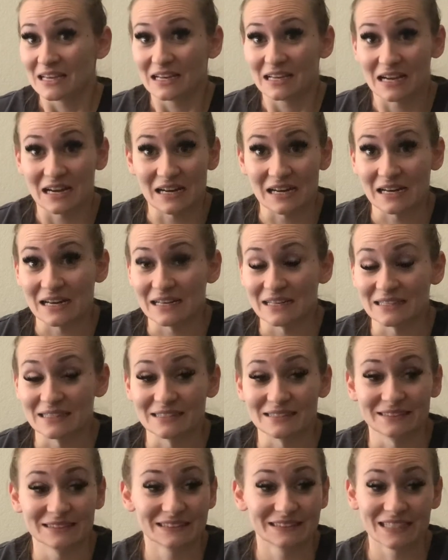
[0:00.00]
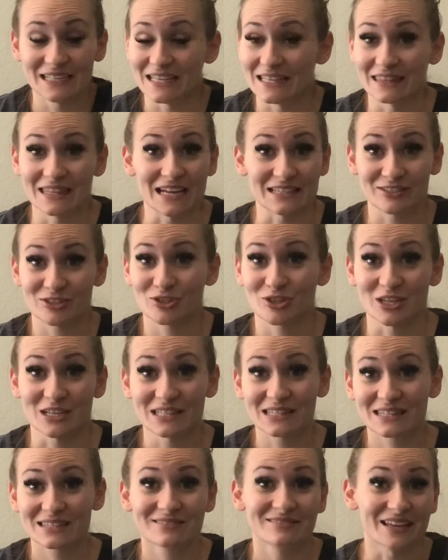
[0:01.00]
That's
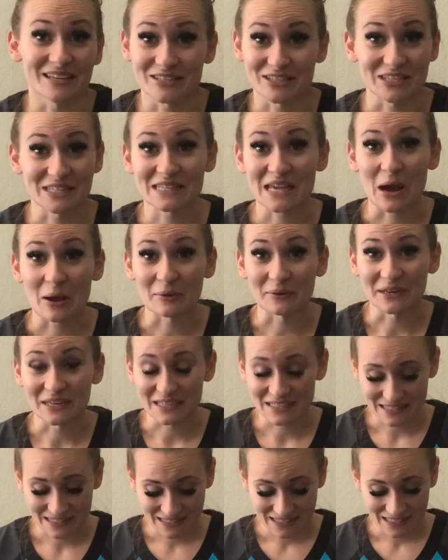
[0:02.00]
just how it is.